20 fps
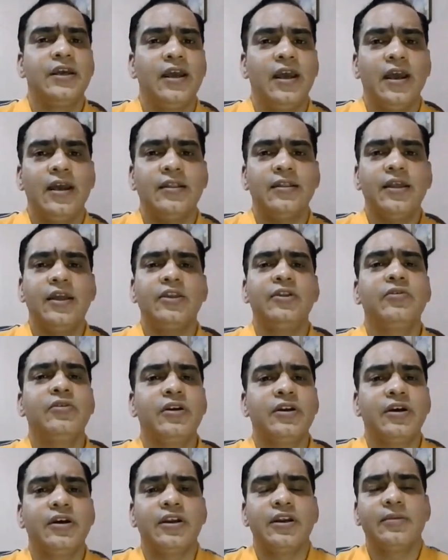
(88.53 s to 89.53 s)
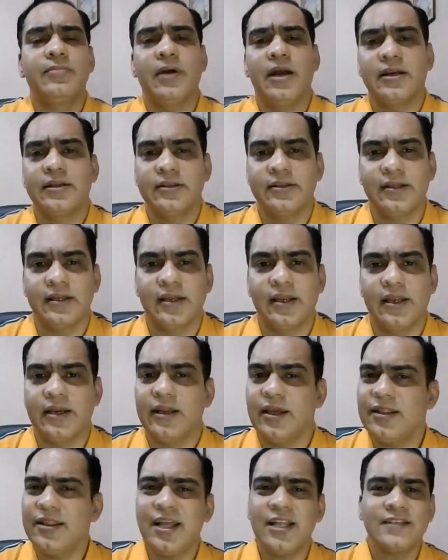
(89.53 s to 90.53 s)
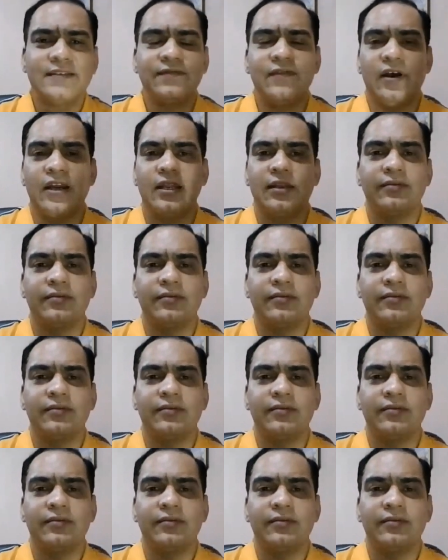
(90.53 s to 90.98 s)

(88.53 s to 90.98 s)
and then you return it back to the client. And that's fine.